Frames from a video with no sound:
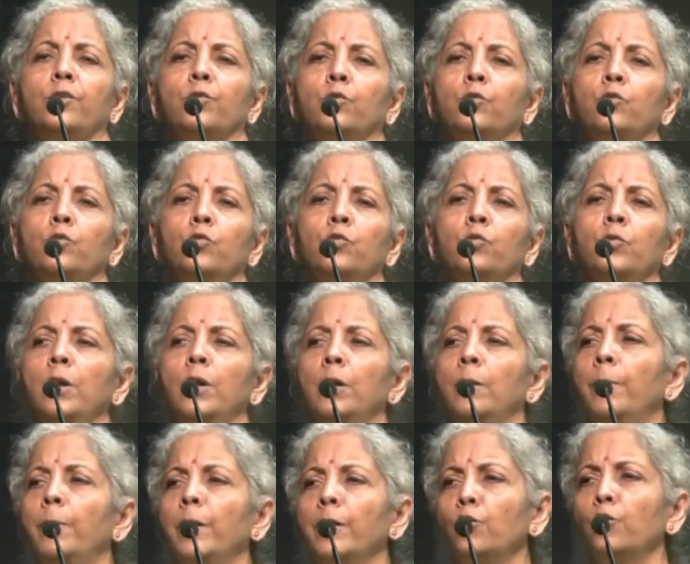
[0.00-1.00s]
to
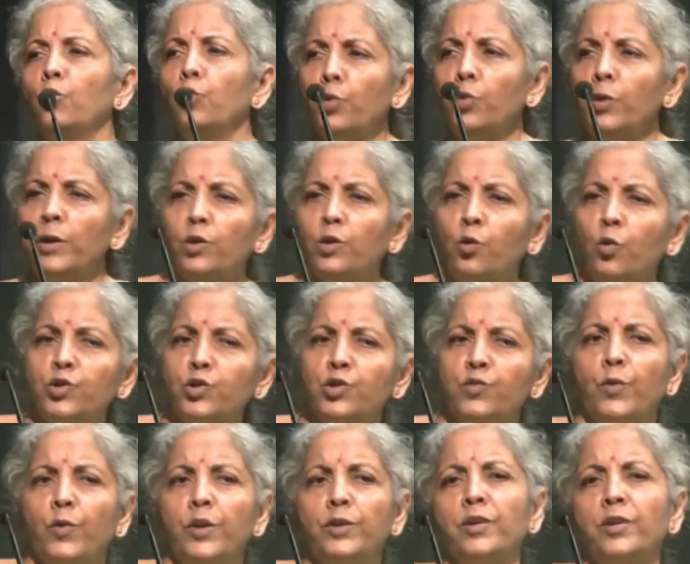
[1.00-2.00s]
Bengaluru, it goes
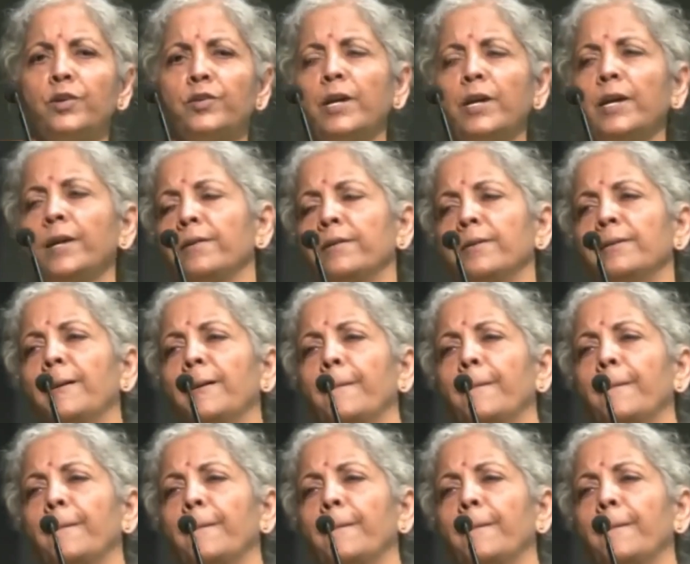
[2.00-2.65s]
further there.